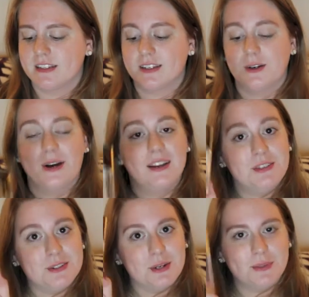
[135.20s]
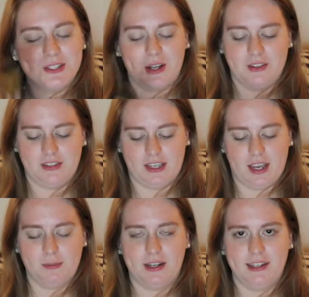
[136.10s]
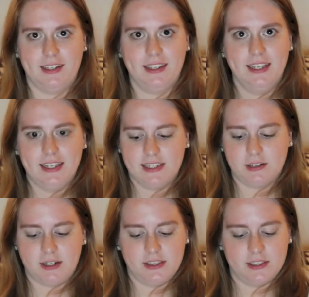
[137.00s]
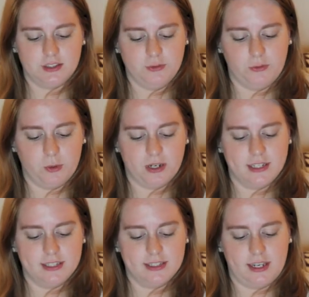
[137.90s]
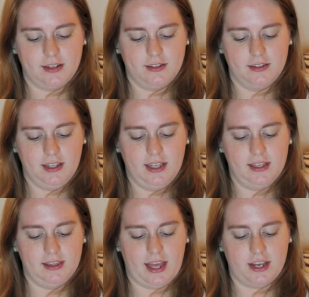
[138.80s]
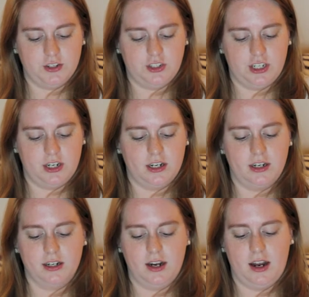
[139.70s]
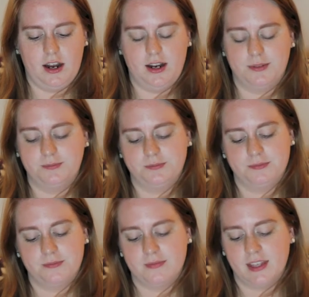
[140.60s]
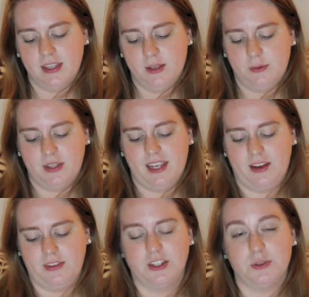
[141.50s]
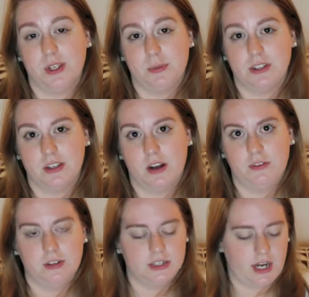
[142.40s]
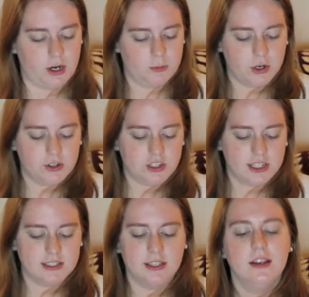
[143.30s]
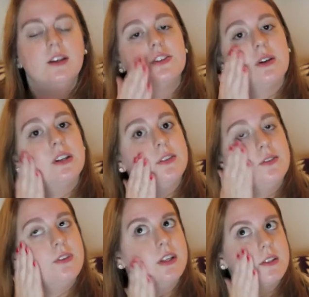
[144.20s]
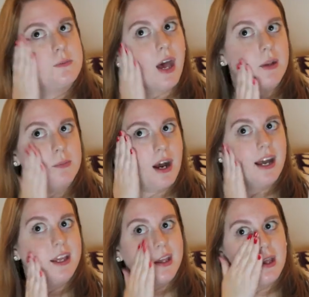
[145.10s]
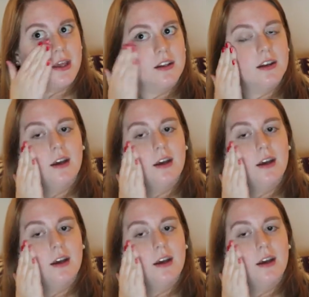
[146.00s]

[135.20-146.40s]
So I've used almost all of it. I bought it during the Sephora sale last year when they had like 20% off your entire purchase, so I didn't feel as bad buying it.